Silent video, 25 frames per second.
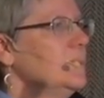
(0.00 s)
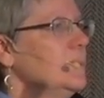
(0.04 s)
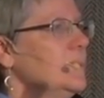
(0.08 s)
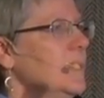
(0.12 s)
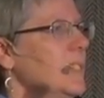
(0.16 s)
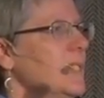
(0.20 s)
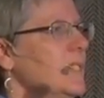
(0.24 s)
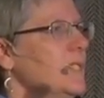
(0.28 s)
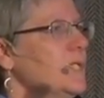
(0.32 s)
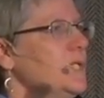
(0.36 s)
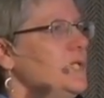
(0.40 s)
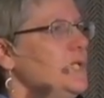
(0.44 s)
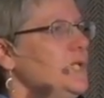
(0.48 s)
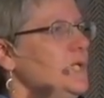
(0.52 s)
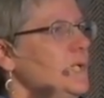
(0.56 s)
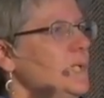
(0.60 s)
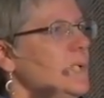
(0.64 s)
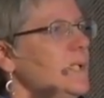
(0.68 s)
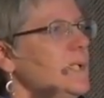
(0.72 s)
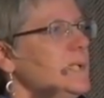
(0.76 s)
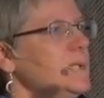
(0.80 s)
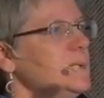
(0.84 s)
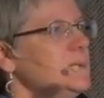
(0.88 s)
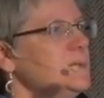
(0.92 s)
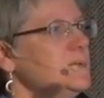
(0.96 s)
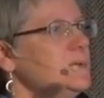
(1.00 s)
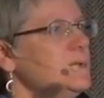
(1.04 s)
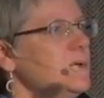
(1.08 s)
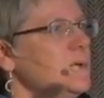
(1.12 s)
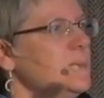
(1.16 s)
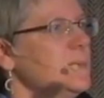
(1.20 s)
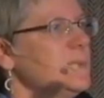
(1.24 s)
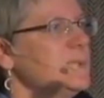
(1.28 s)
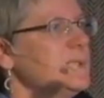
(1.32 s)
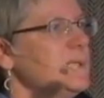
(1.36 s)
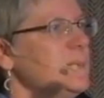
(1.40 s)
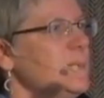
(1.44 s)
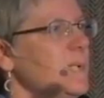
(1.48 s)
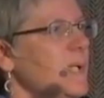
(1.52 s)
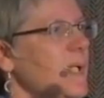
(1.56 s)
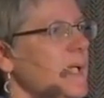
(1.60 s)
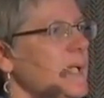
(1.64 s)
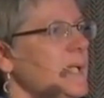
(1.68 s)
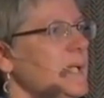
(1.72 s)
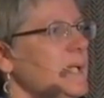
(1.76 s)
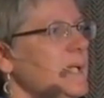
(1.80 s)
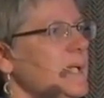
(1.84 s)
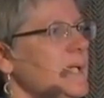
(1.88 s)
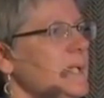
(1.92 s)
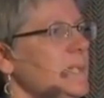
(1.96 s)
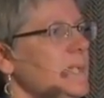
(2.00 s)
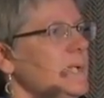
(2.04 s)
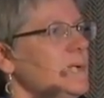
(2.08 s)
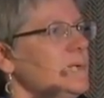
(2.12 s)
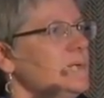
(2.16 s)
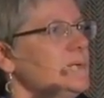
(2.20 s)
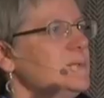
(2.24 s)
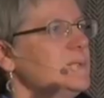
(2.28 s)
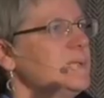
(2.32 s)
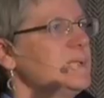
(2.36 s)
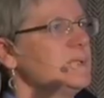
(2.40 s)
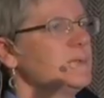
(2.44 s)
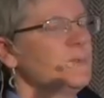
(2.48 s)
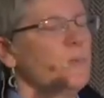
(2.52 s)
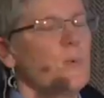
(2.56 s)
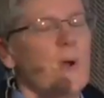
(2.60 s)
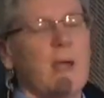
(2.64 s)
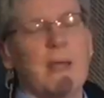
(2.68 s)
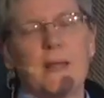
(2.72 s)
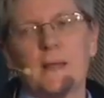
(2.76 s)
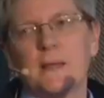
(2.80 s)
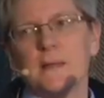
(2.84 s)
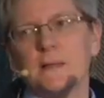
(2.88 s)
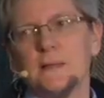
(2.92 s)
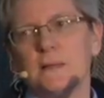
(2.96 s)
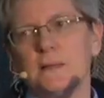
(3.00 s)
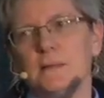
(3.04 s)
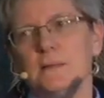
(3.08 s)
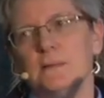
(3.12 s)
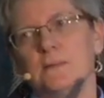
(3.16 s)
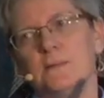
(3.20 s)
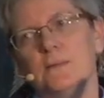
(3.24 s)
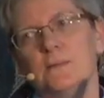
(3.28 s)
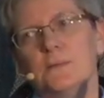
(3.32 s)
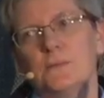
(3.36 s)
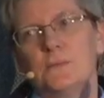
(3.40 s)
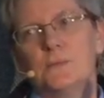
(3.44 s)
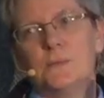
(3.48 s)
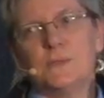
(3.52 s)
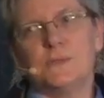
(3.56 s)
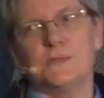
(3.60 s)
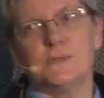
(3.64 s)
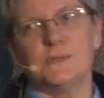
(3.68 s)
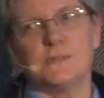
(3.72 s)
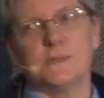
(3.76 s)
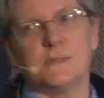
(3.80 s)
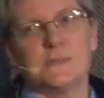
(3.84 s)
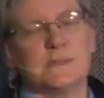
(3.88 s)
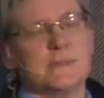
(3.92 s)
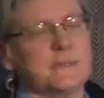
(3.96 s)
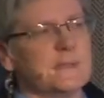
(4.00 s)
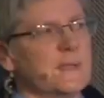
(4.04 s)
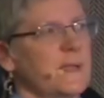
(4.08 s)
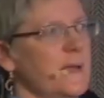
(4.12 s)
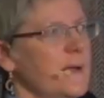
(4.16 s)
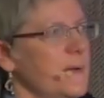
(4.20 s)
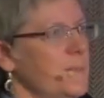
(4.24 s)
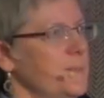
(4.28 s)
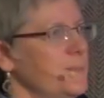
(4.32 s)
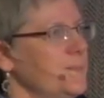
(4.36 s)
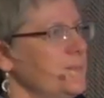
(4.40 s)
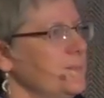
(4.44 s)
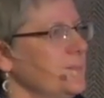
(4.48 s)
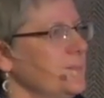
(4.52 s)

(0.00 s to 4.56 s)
One of the newer dormancy breaking chemicals is Waken, which is a